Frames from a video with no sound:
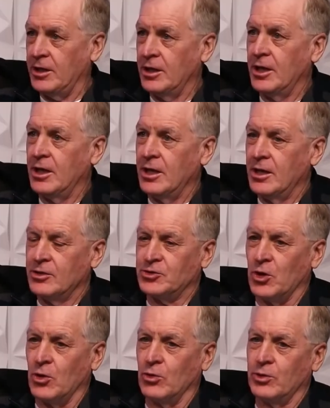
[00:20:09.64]
Correct.
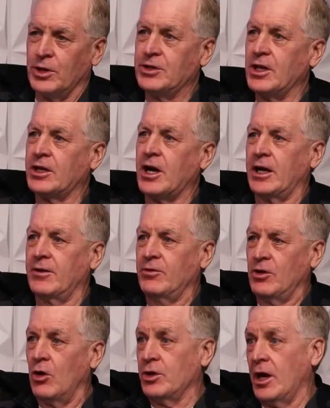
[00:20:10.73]
So it kind of,
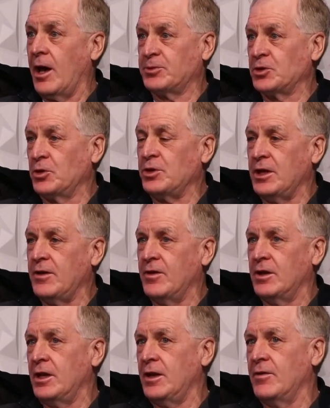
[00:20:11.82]
oh yeah, absolutely. Even
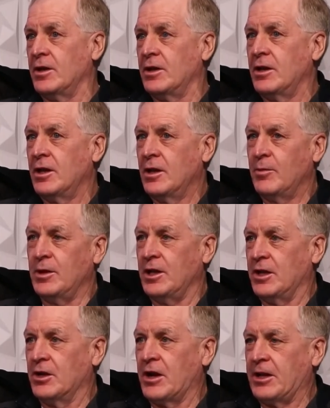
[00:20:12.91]
I mean, the
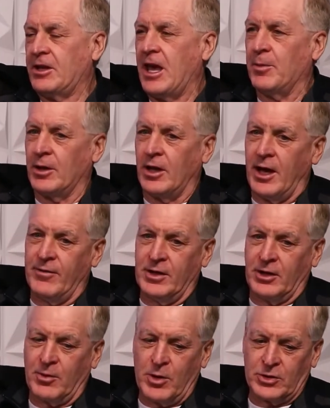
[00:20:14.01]
internet came alive in a
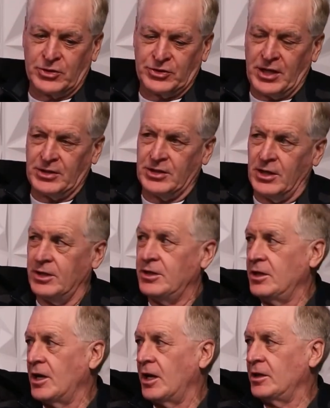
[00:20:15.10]
commercial sense in
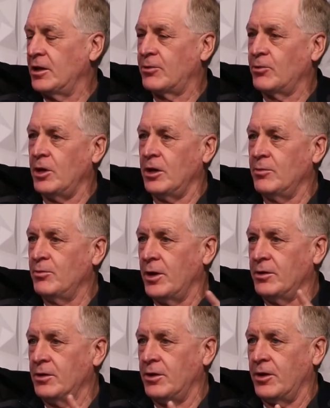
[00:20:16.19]
1993.
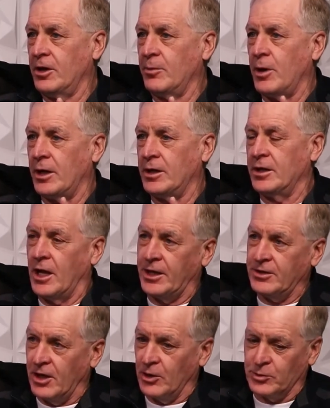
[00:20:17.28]
But you think about it, and I
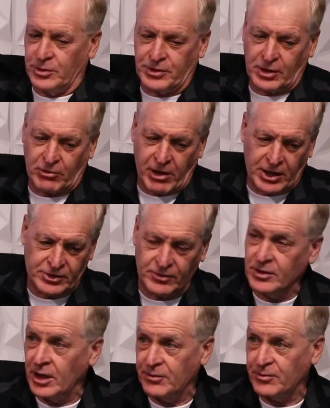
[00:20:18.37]
dealt with the crash of
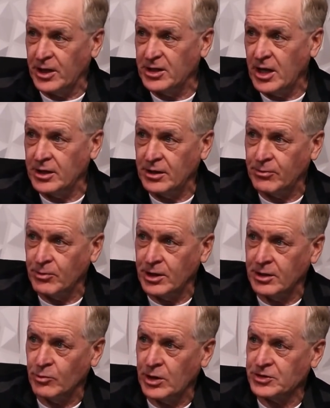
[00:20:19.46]
United Flight 93
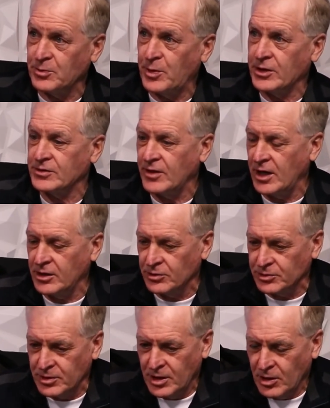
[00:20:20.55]
in Western Pennsylvania
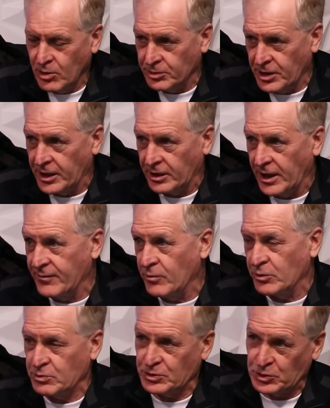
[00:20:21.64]
on 9/11,
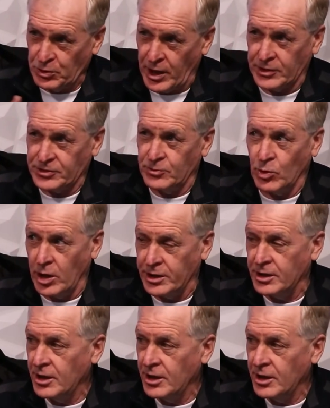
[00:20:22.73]
which was 2001.